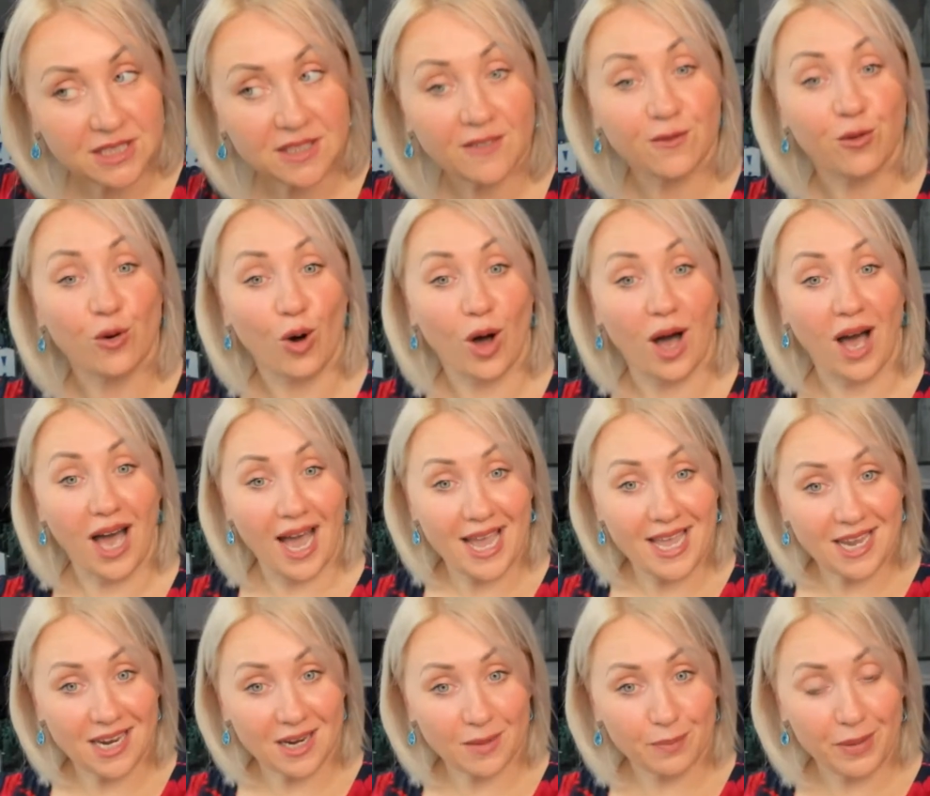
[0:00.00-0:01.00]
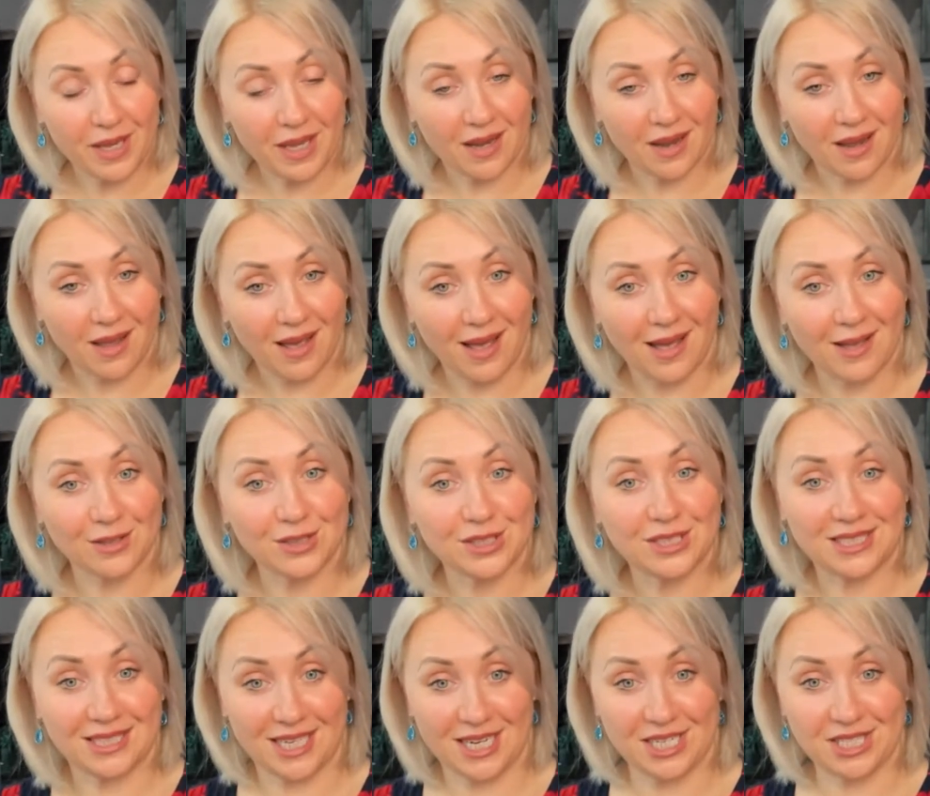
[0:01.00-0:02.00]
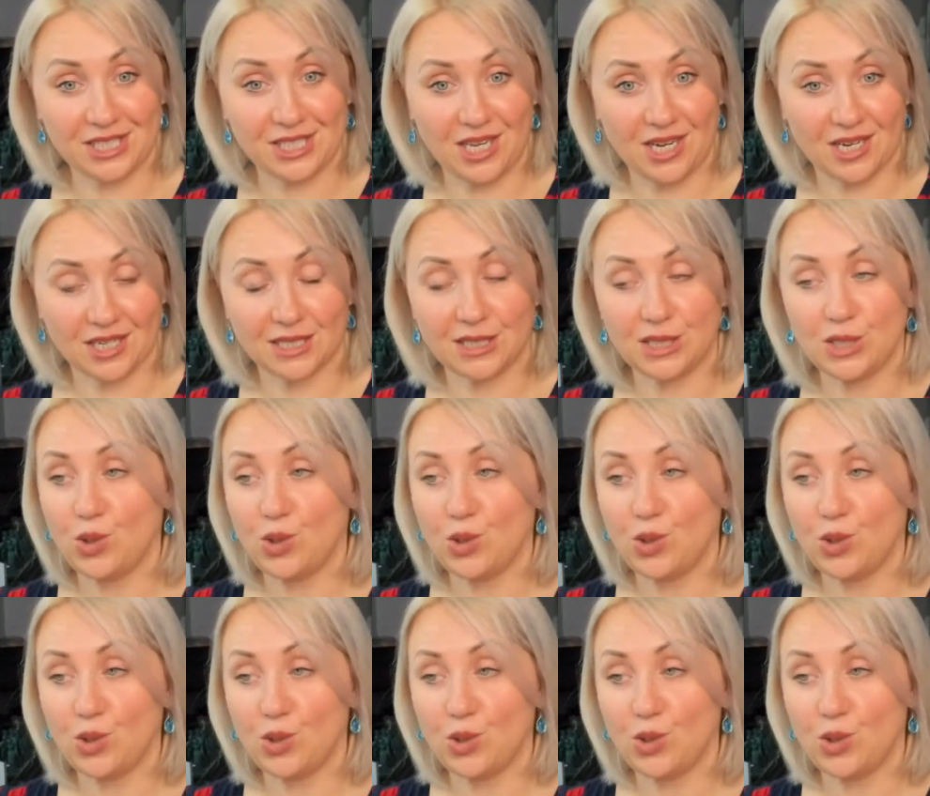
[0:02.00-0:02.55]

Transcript: For IRP accounts, 6 years.